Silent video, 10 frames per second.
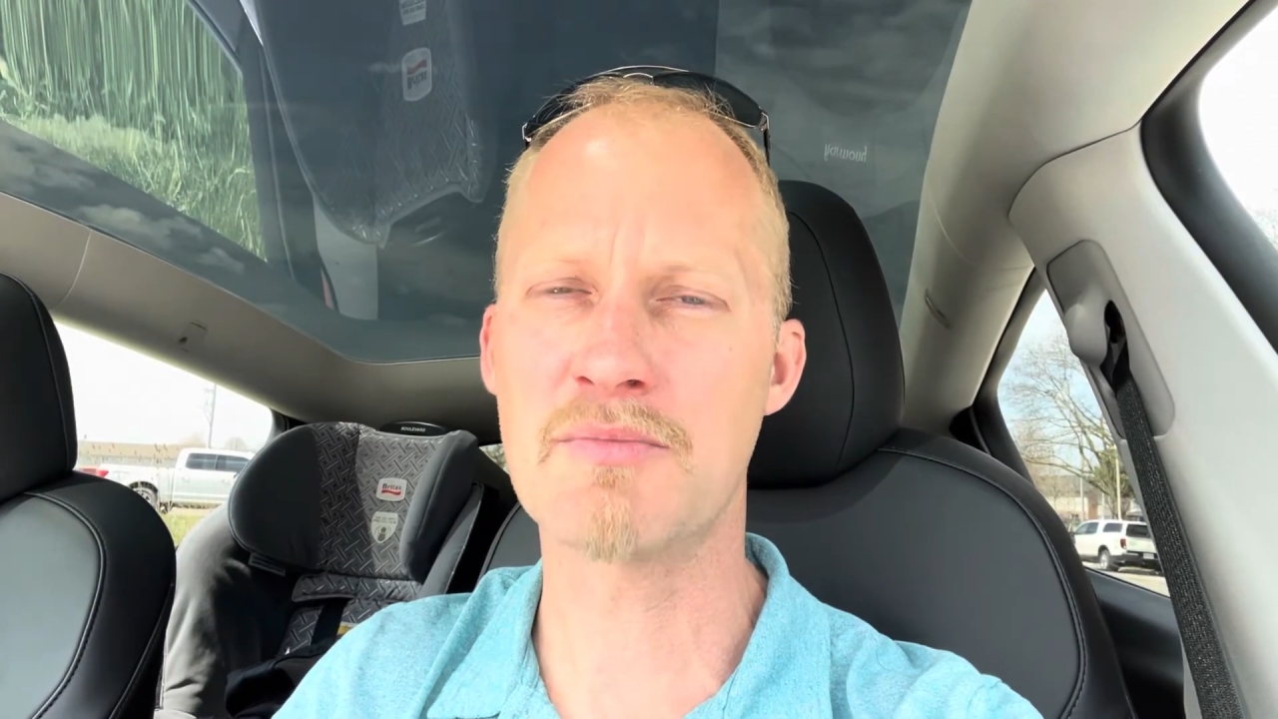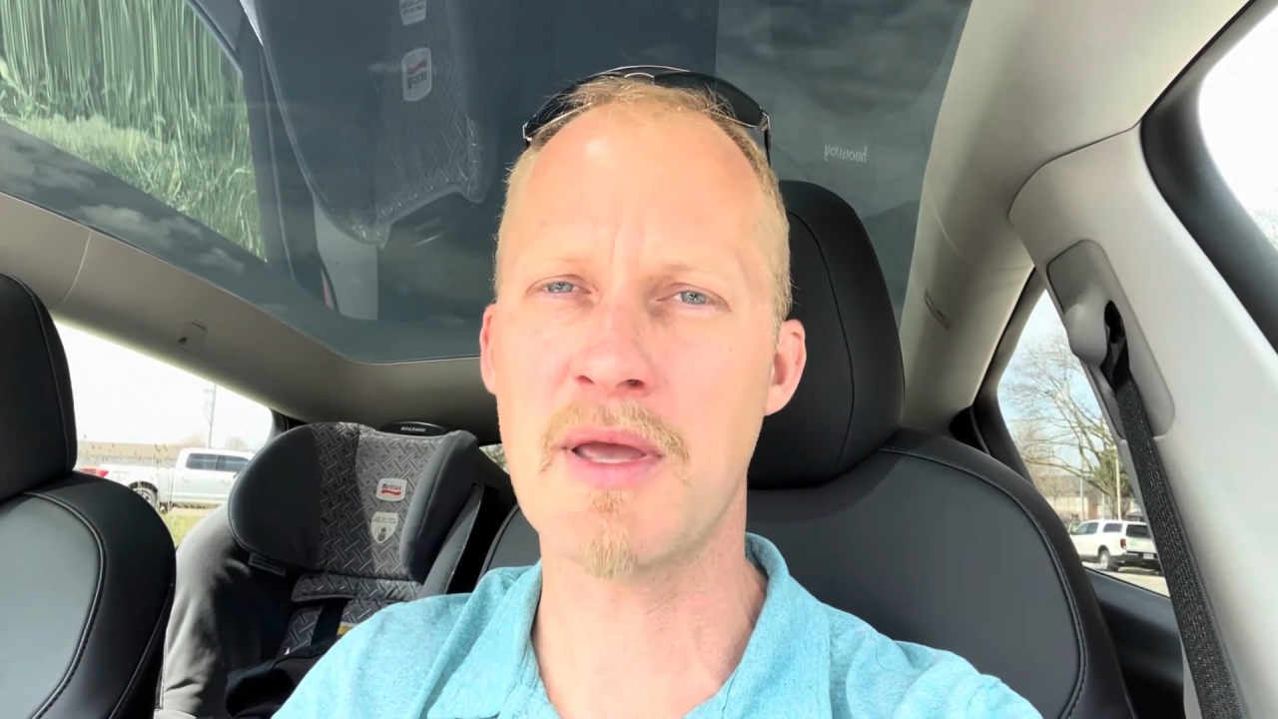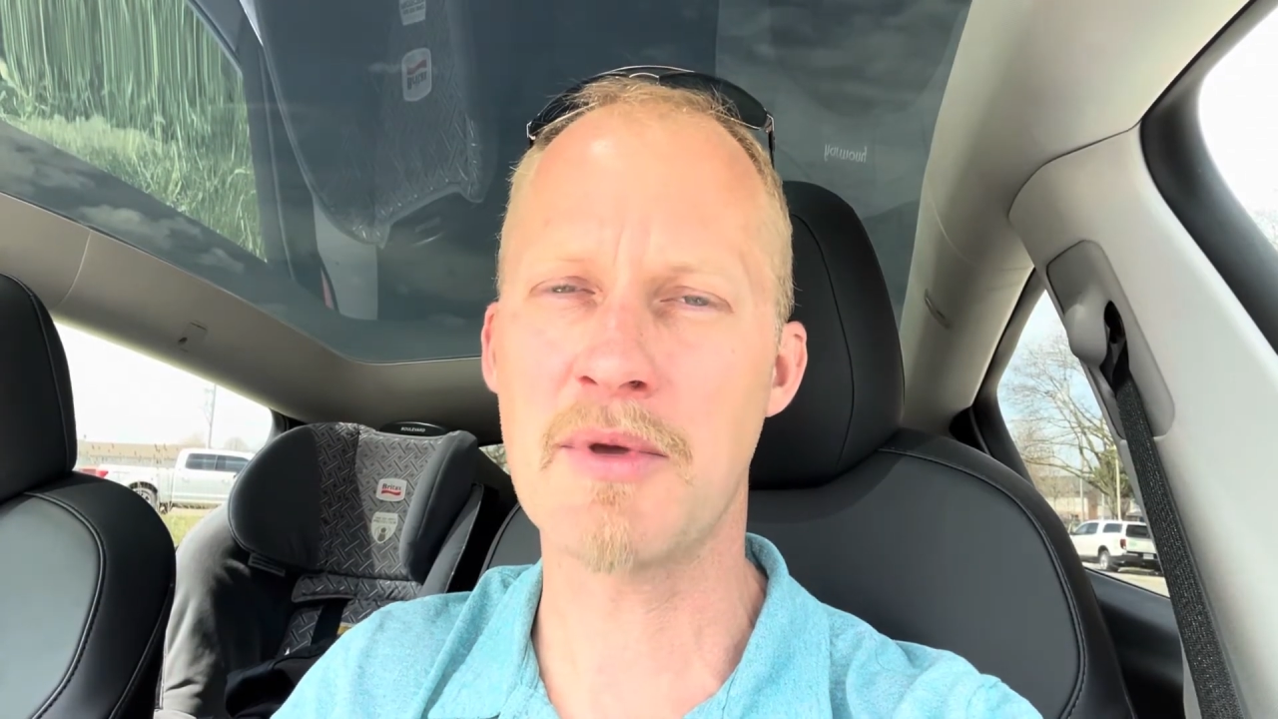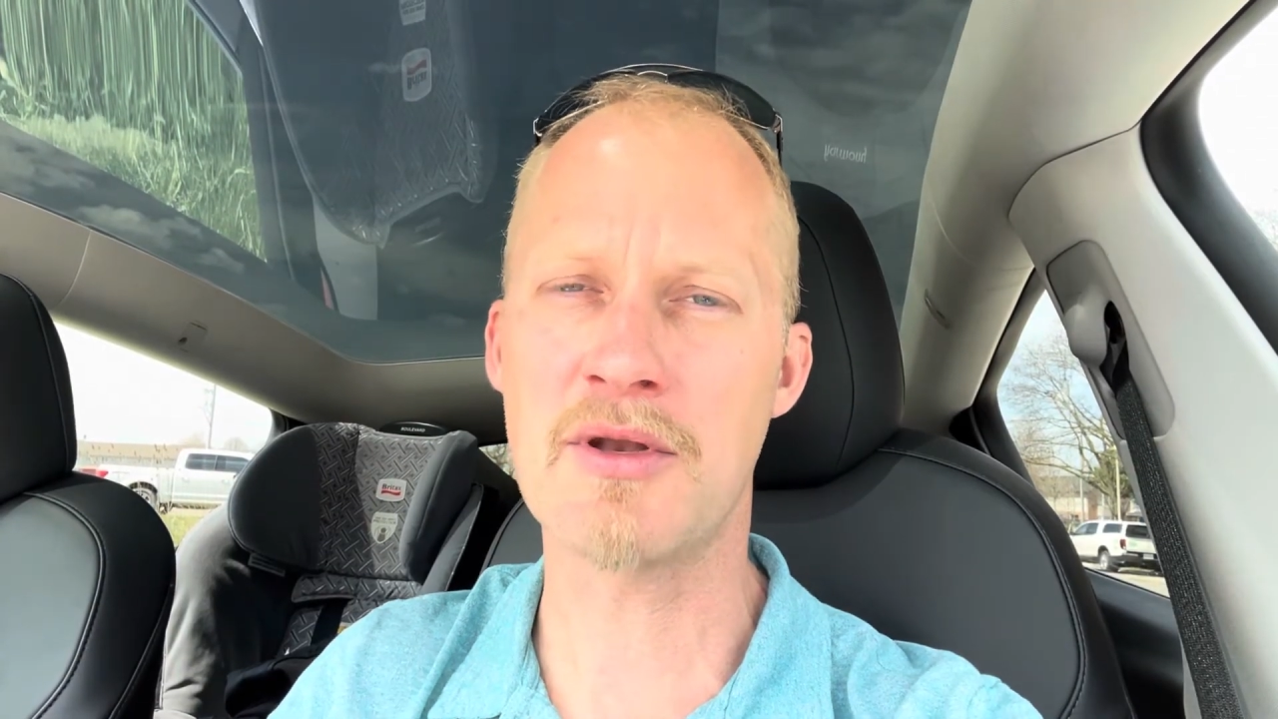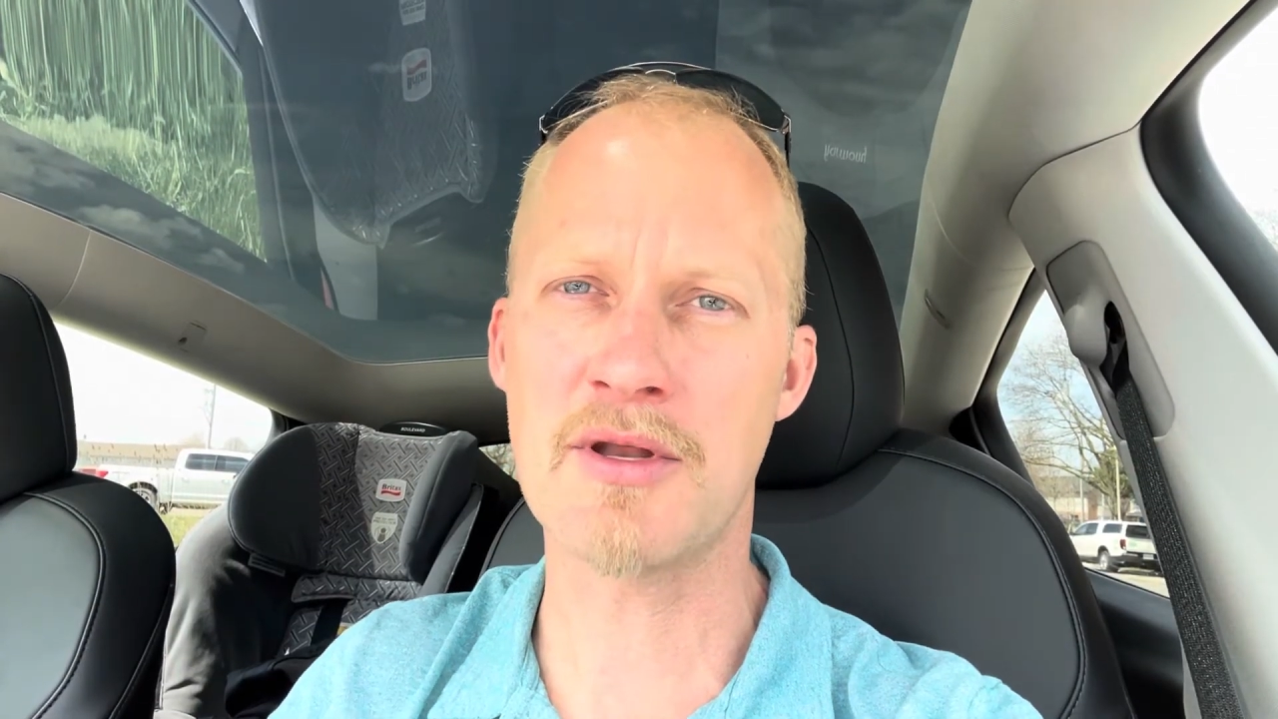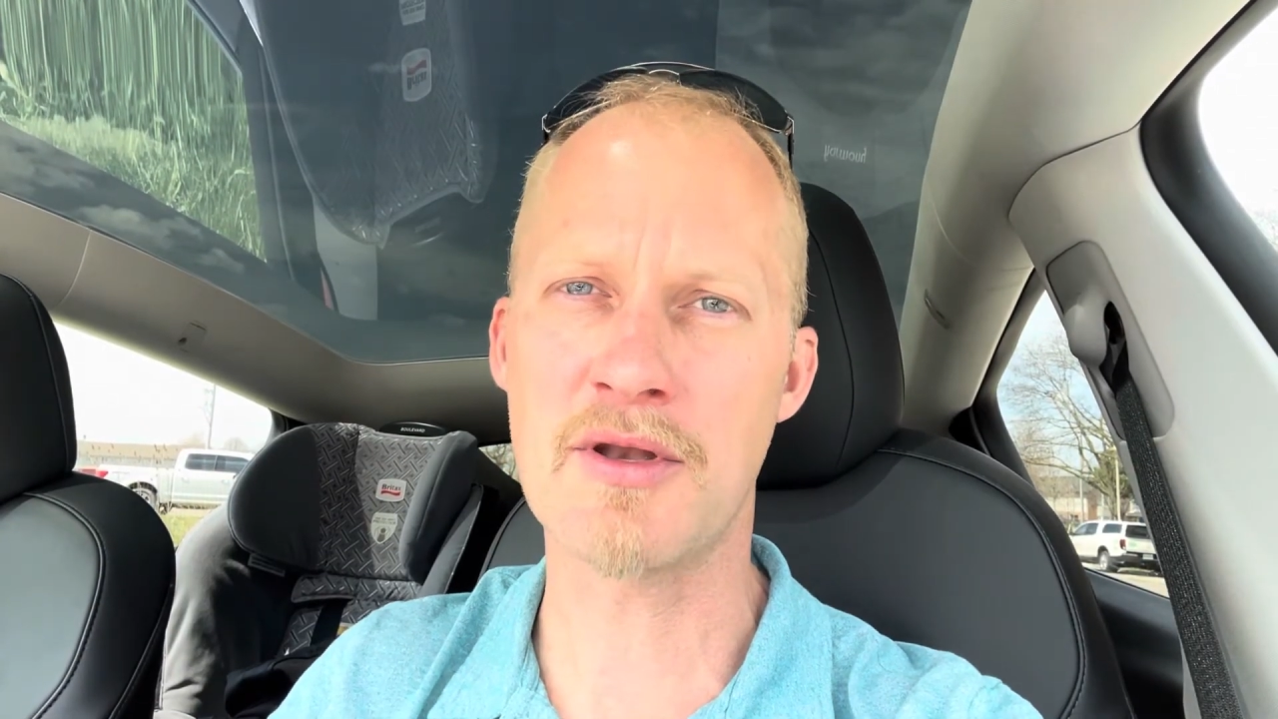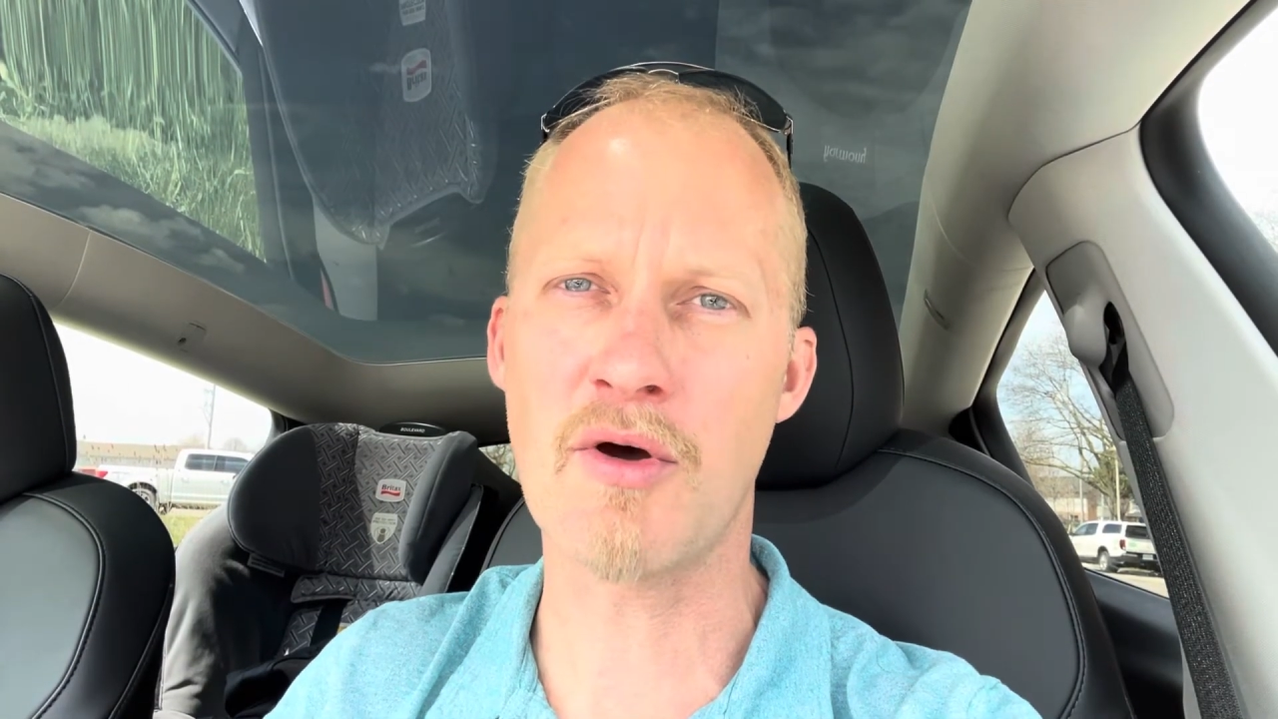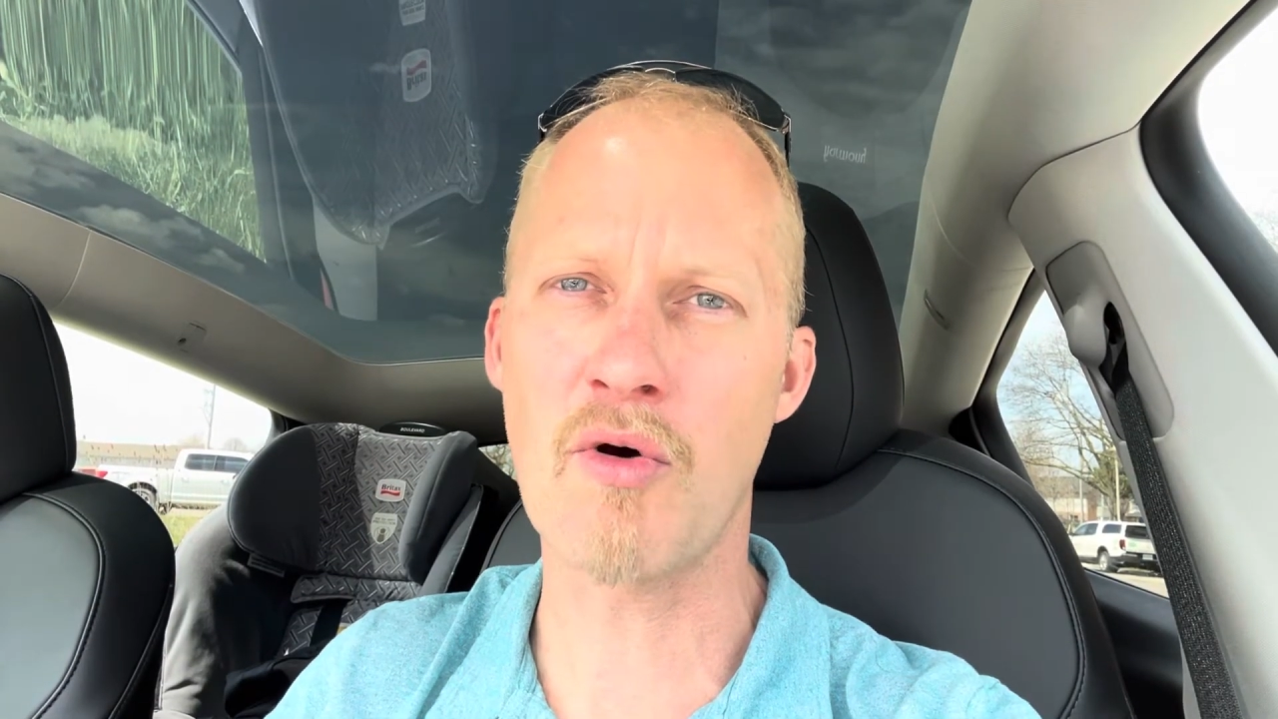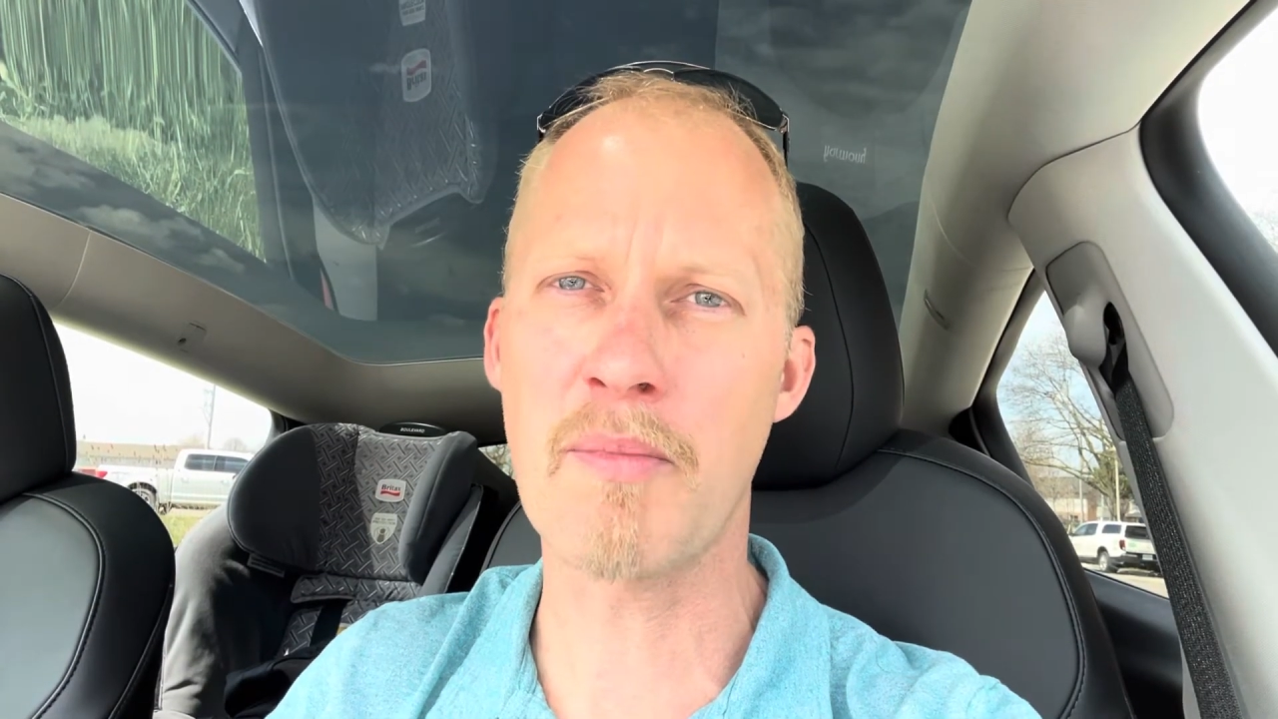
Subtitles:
maybe you didn't know,